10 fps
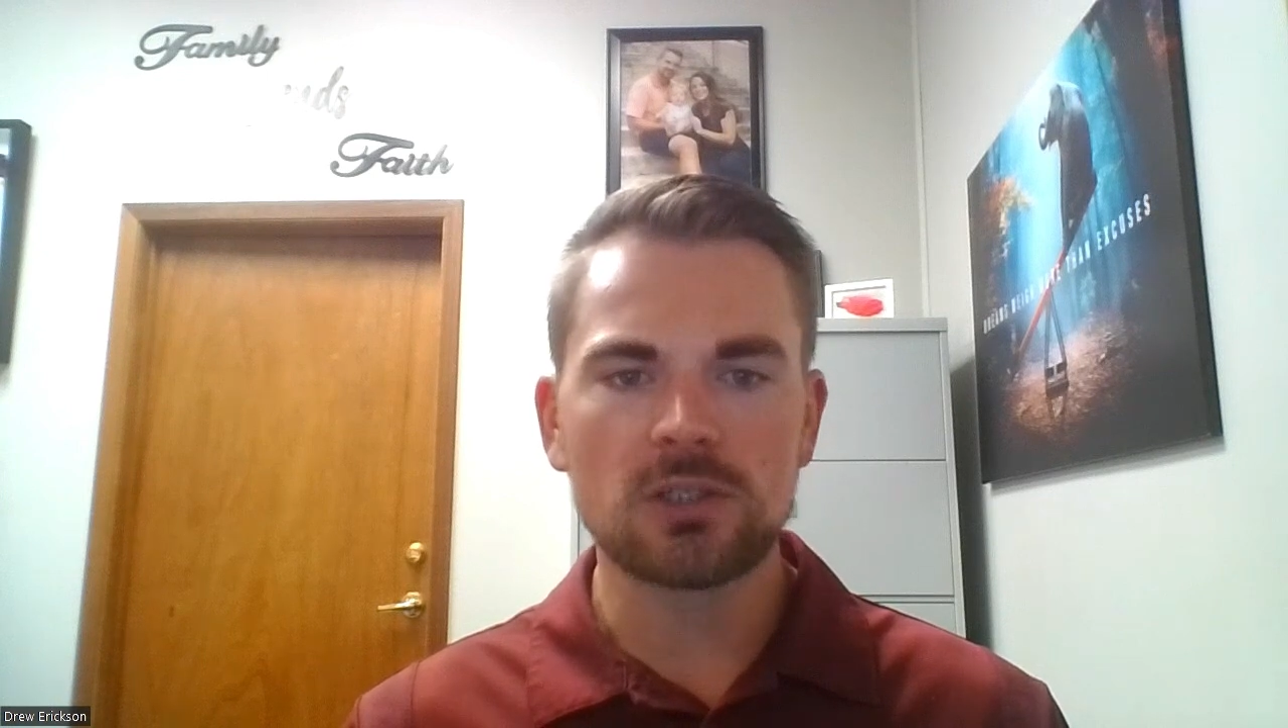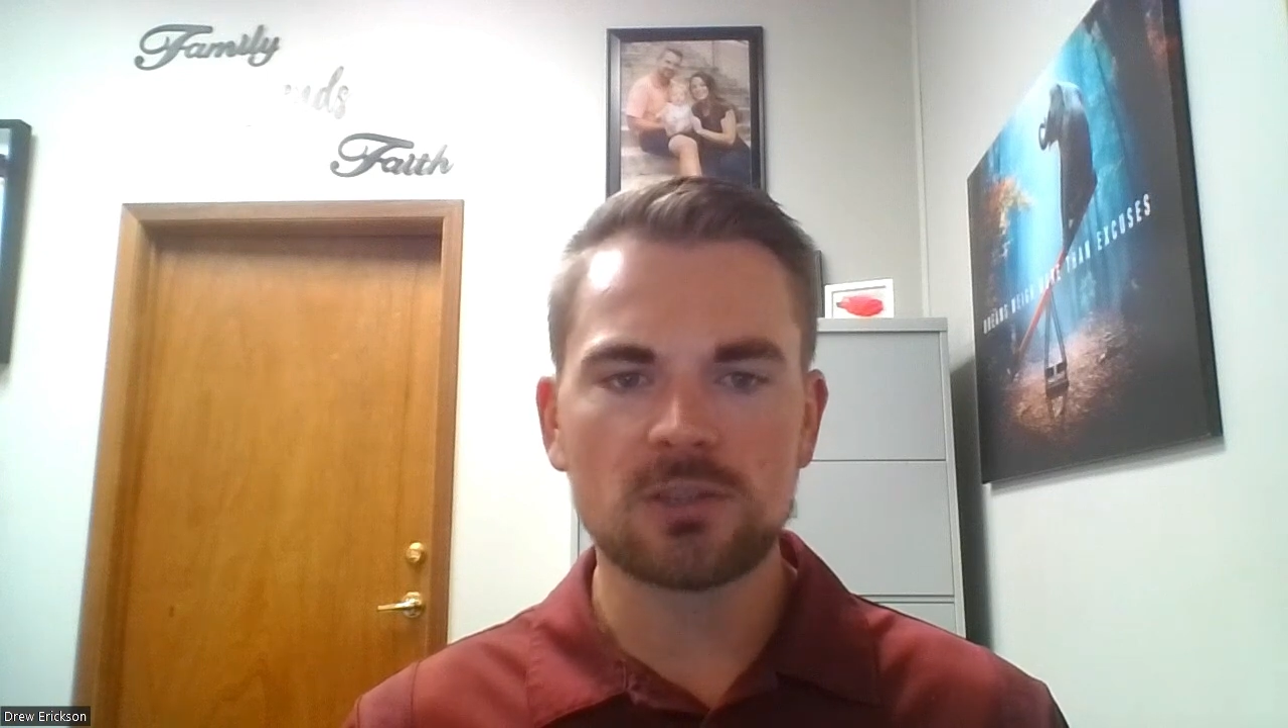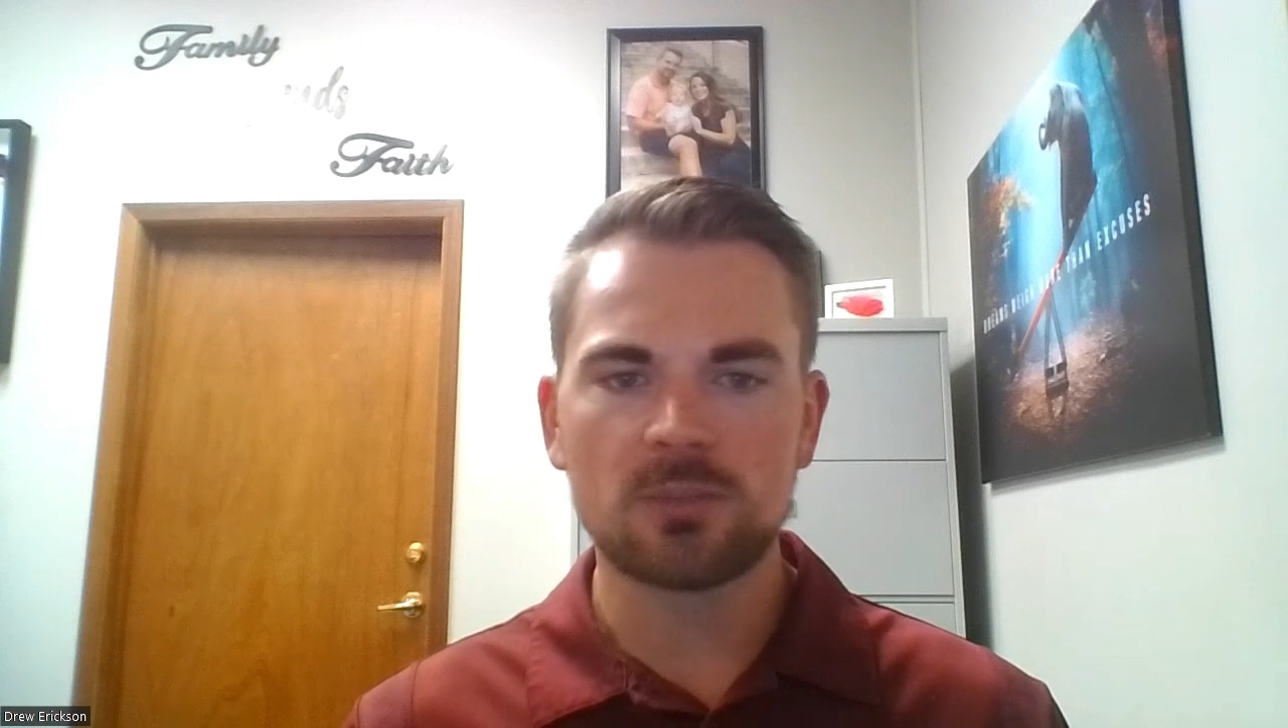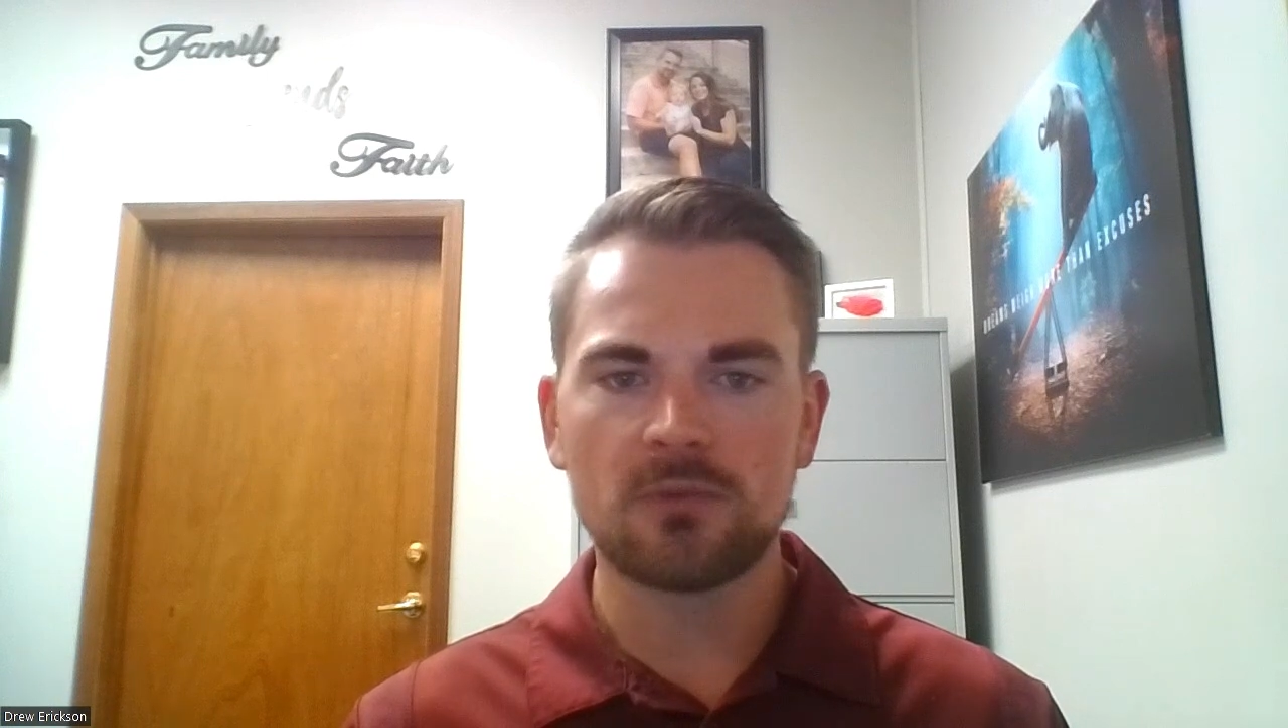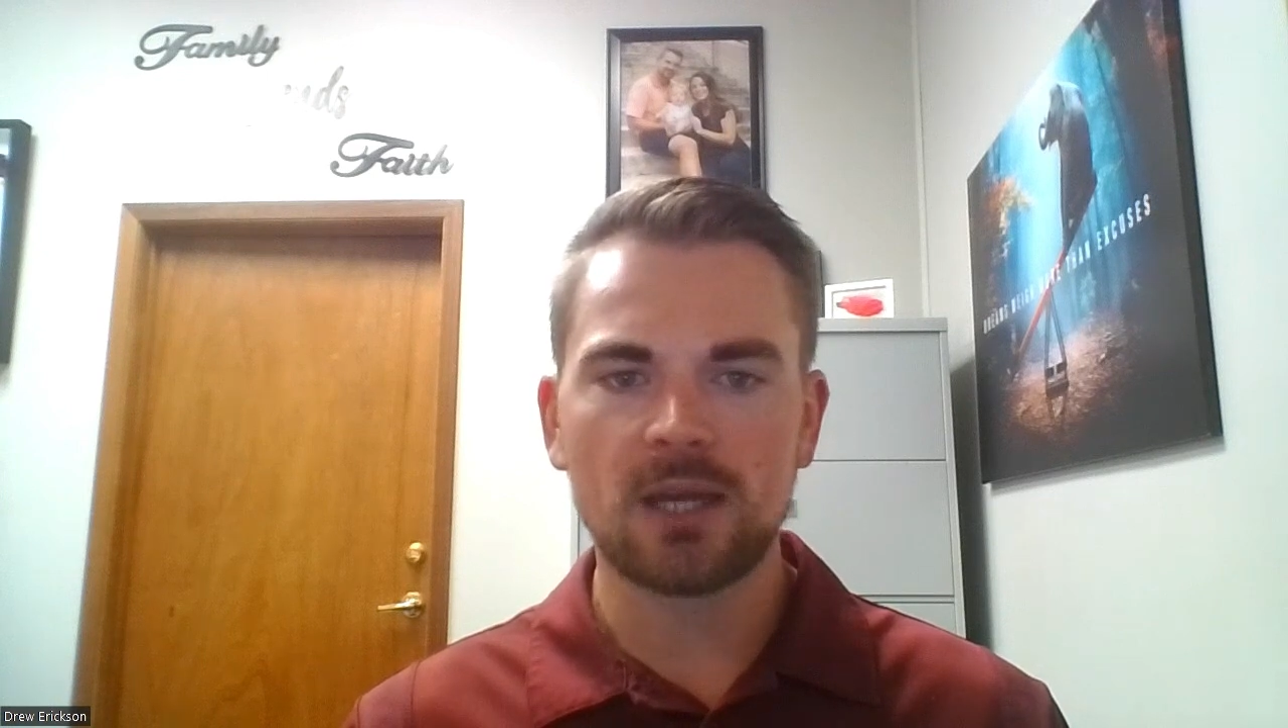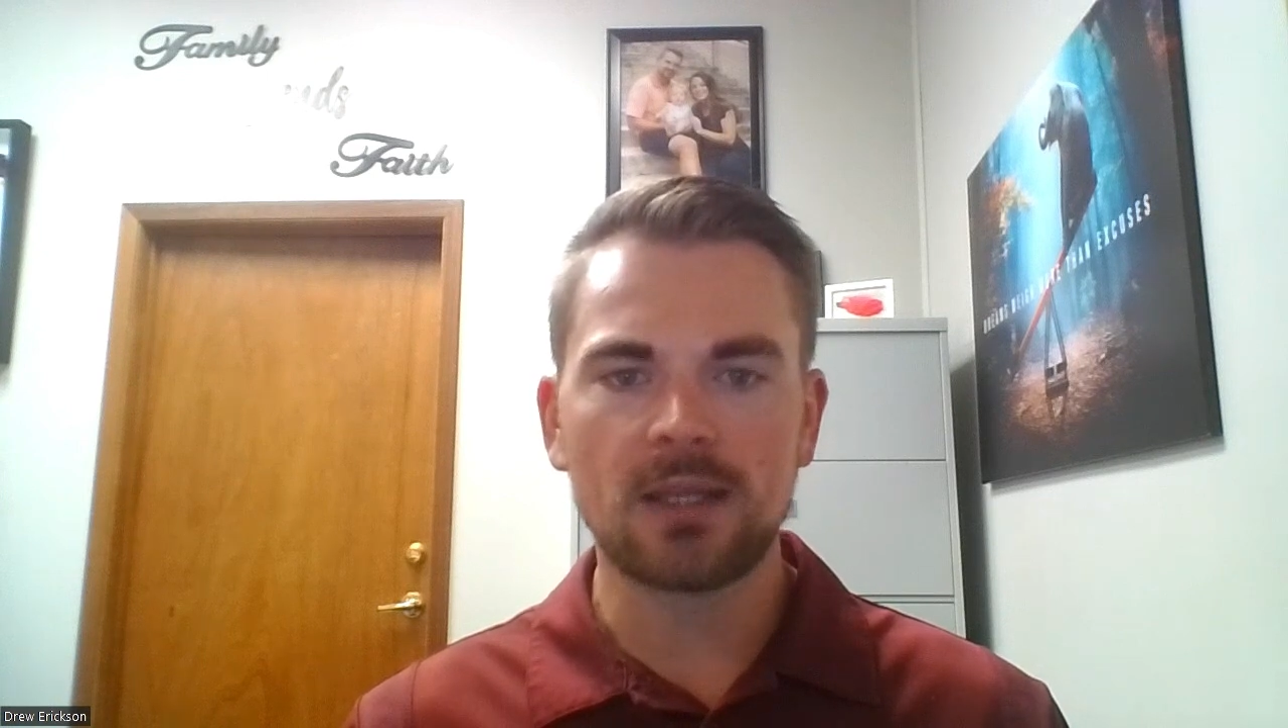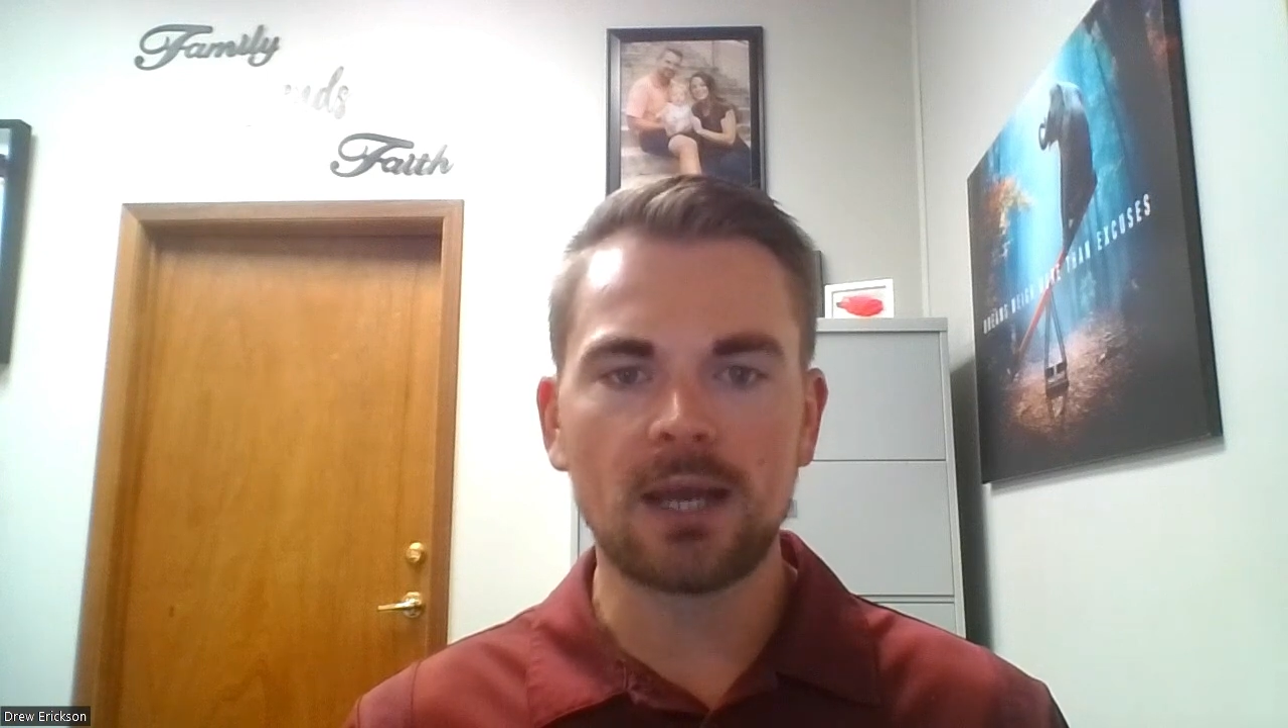is to provide